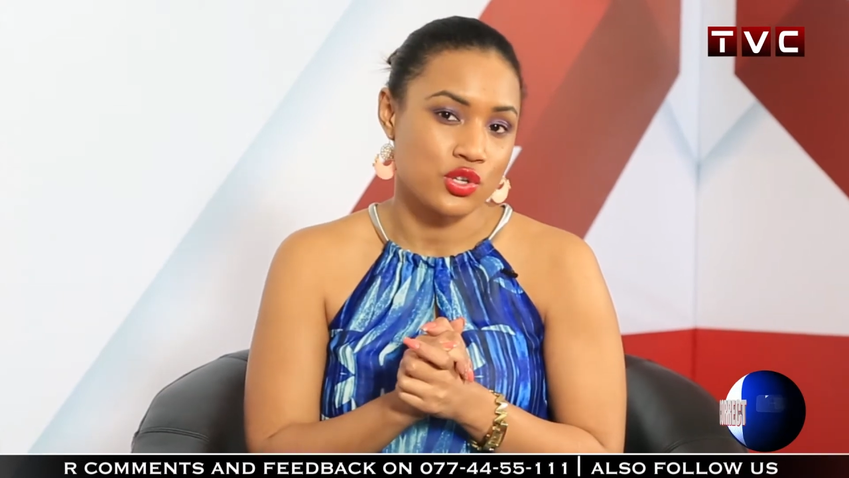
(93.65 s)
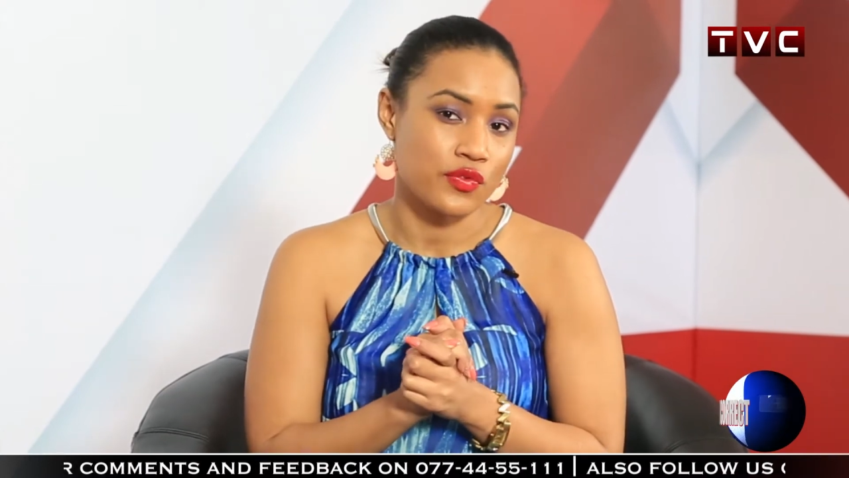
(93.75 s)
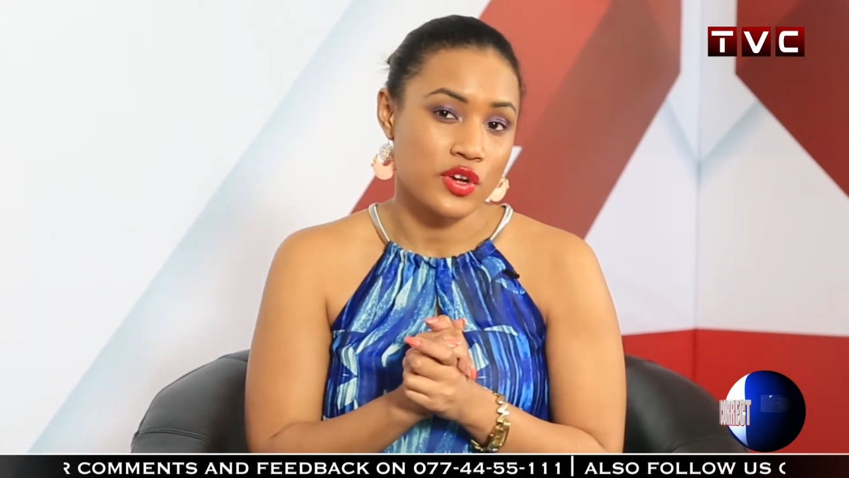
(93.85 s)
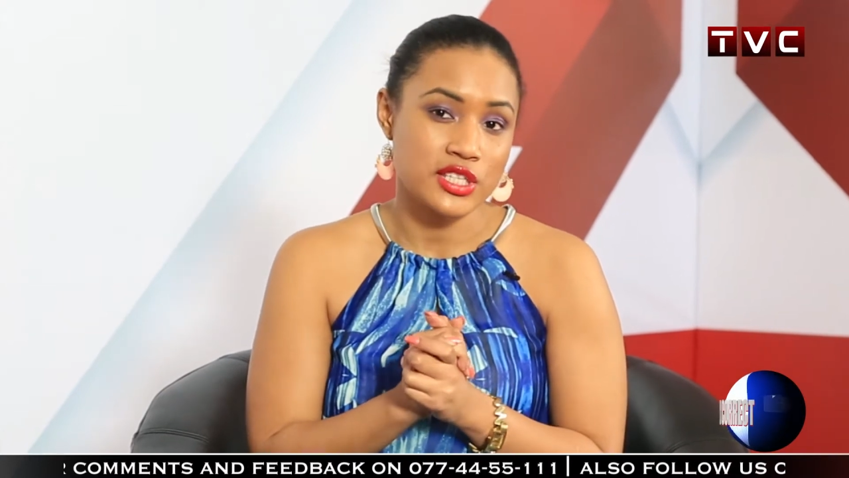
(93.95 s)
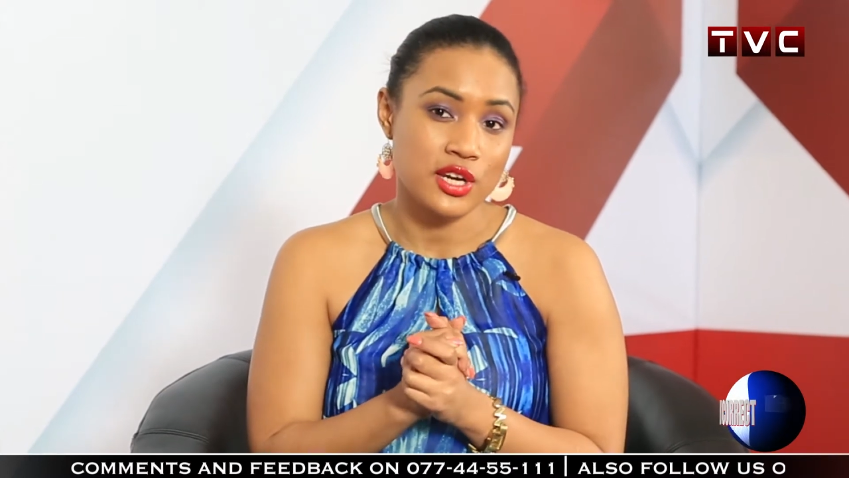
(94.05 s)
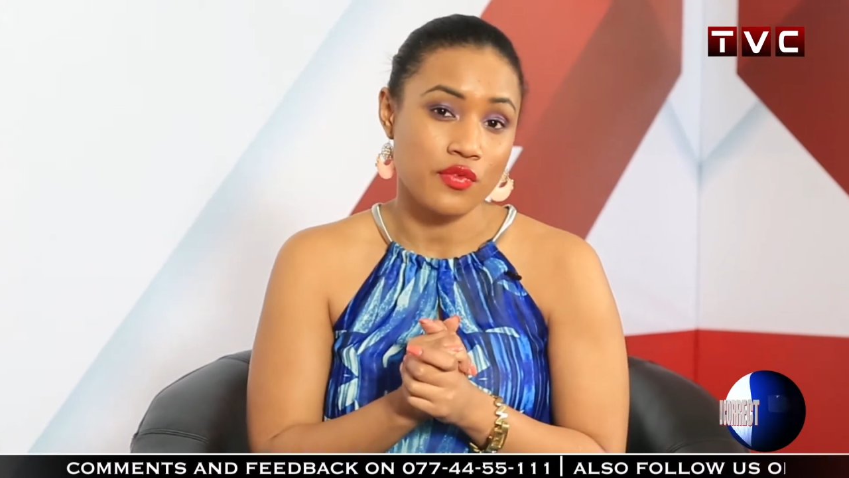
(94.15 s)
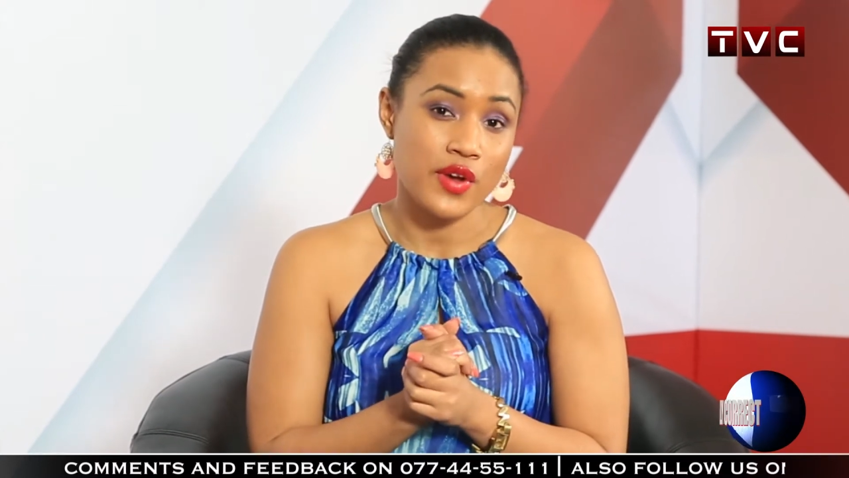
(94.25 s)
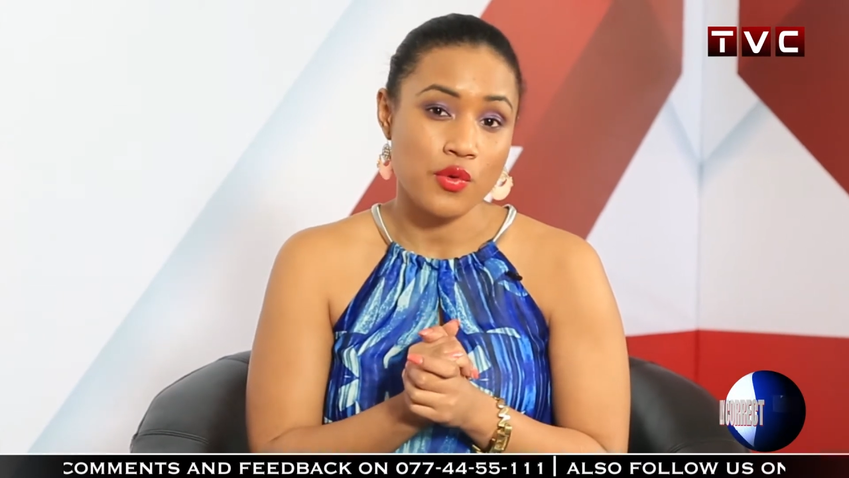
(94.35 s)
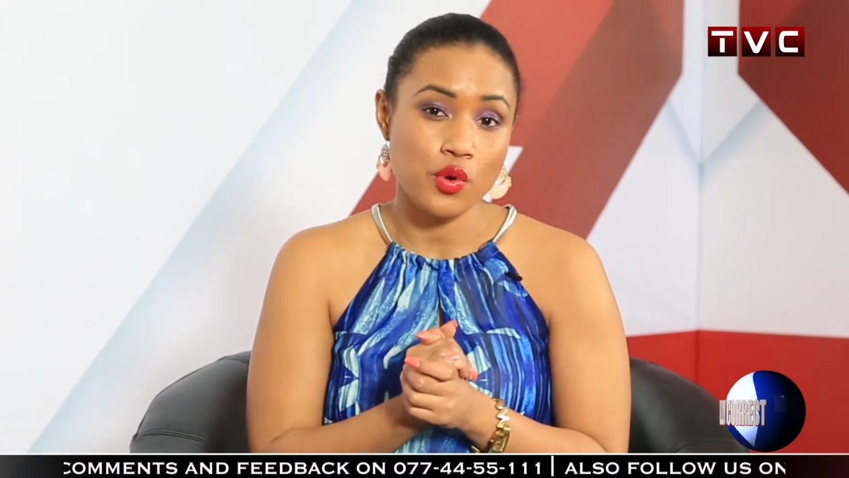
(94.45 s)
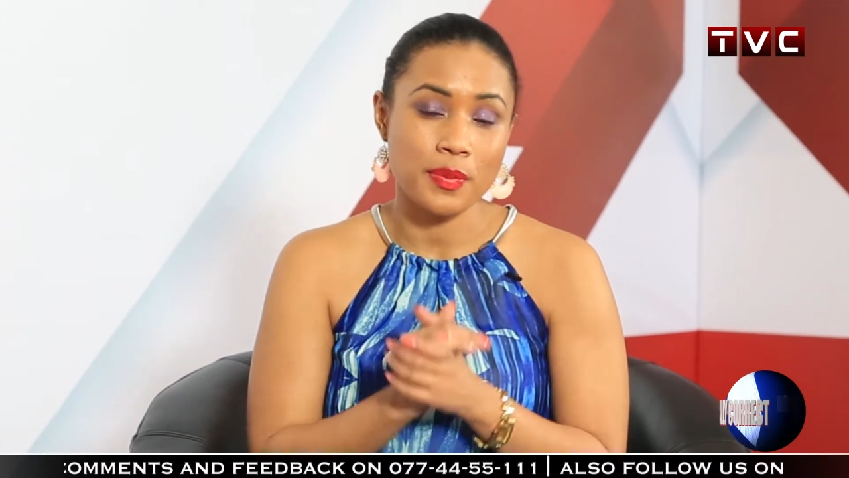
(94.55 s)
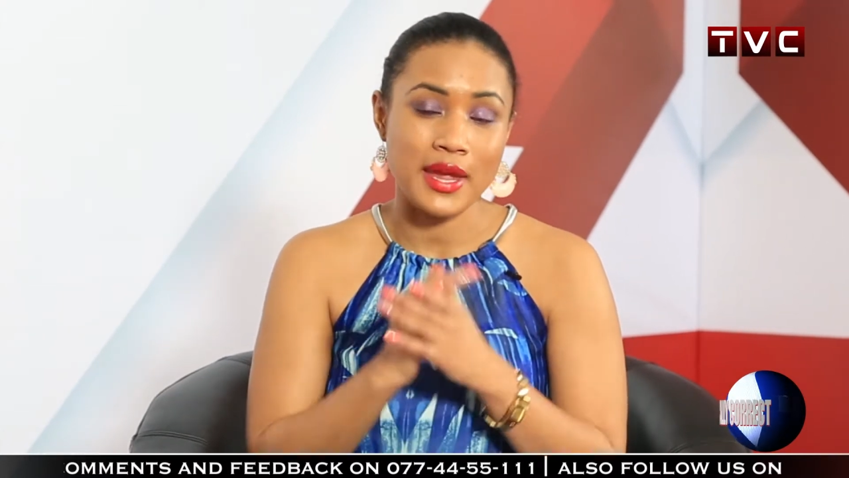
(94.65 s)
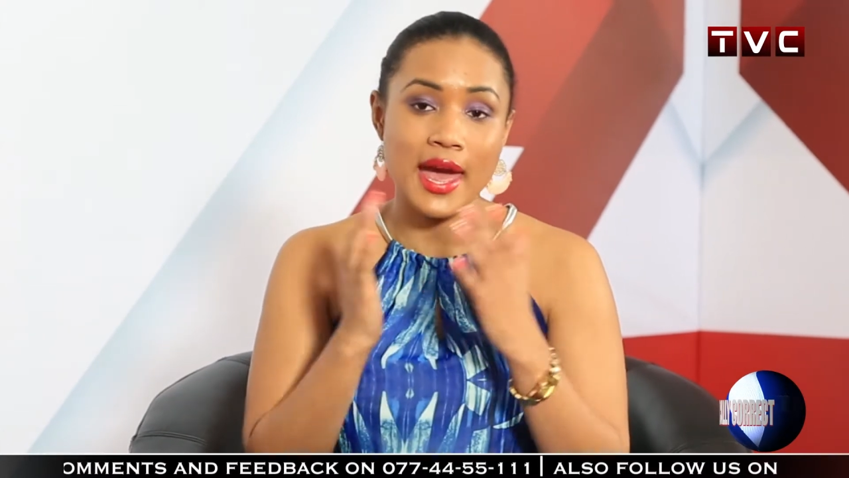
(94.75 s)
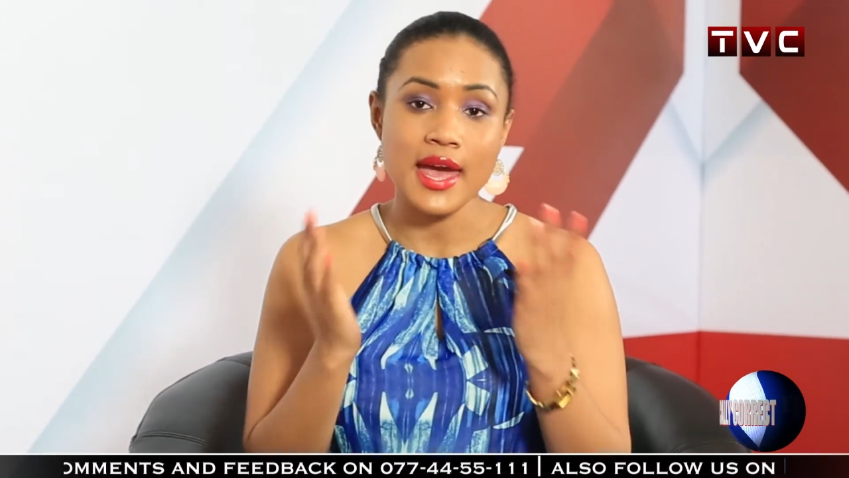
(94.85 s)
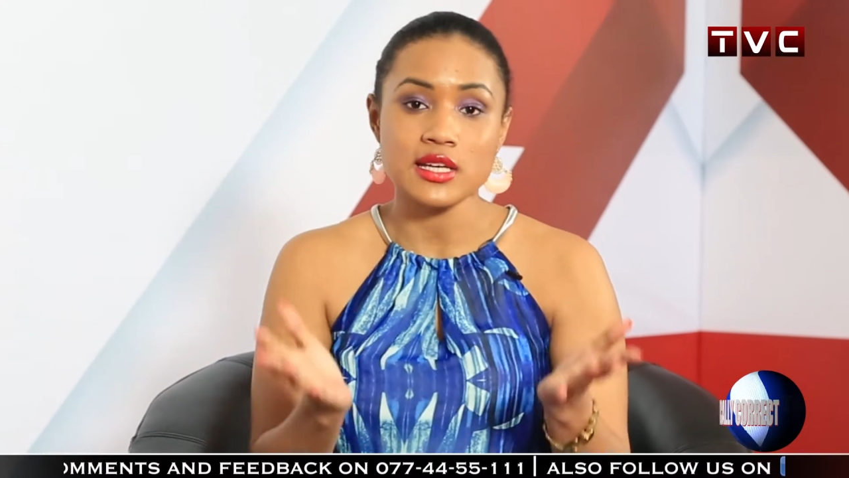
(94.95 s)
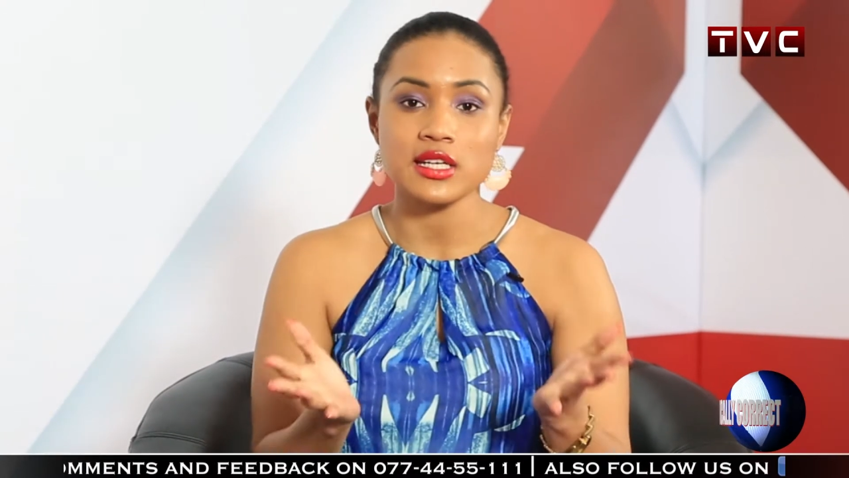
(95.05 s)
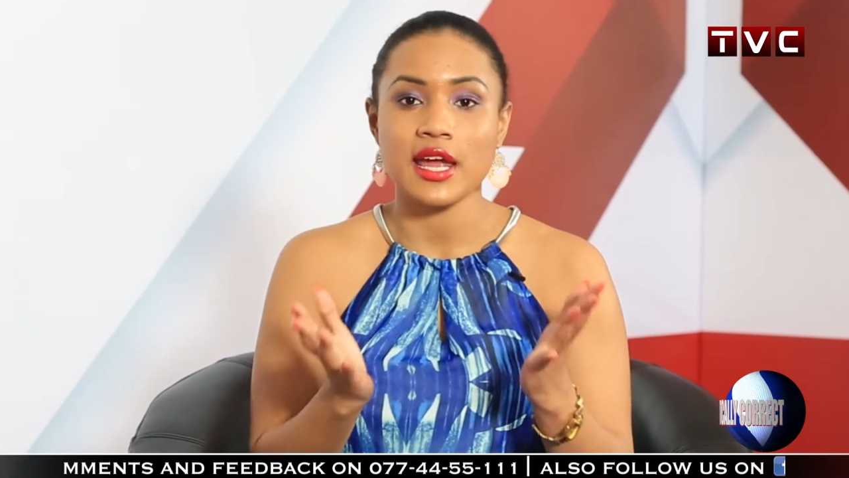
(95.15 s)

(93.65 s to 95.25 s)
University of Nairobi and